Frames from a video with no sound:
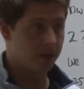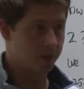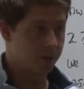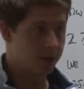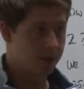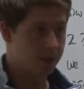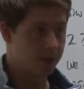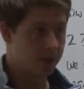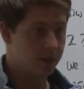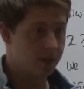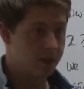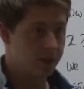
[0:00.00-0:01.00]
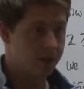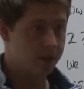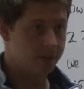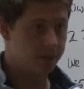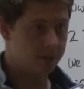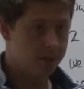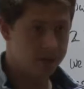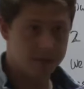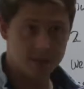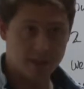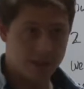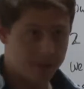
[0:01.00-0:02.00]
Okay? This
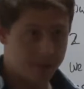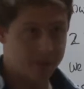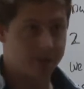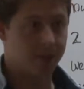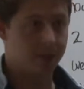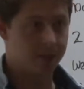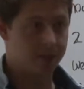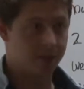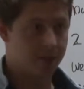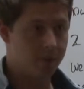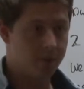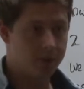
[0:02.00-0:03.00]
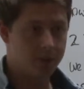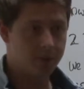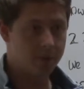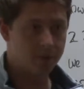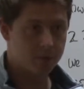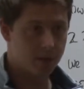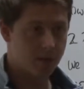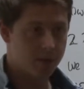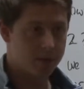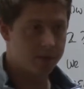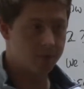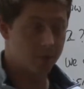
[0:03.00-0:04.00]
doesn't help us here, okay? Because the number of
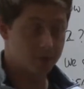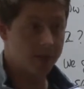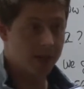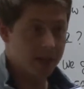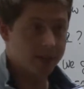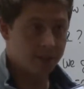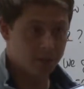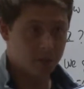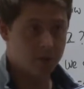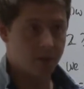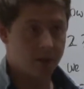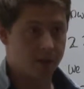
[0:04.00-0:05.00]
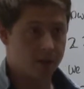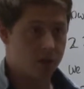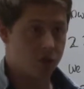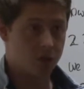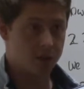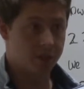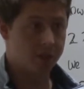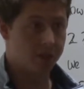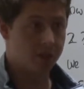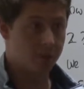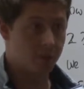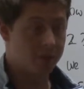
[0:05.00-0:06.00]
queries, we're still asking more queries. It's just that
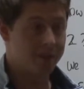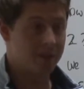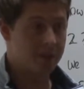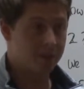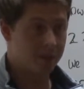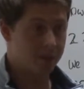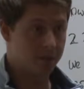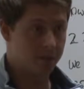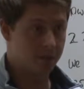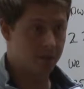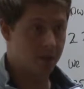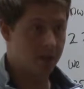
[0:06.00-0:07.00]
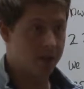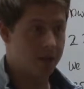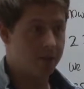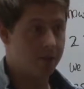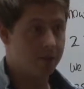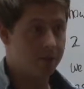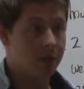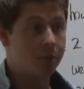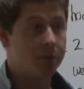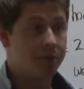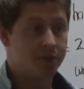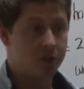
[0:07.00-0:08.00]
we were sampling them in a
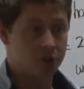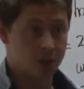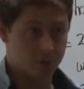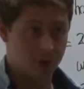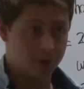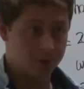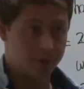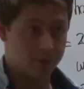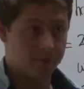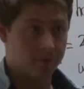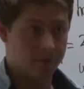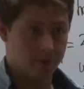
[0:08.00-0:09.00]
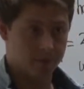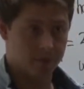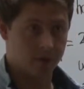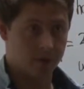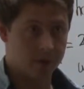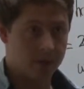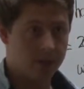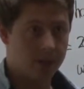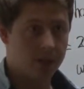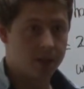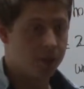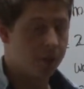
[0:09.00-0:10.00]
randomness efficient way. Okay?
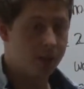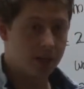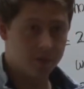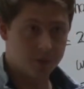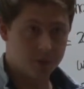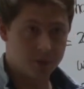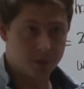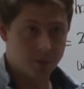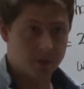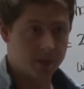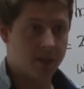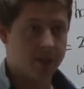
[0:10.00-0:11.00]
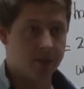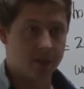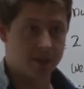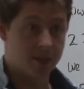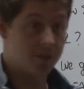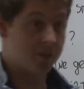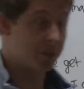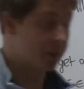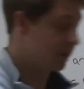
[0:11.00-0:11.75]
So we really have to do something that is like different.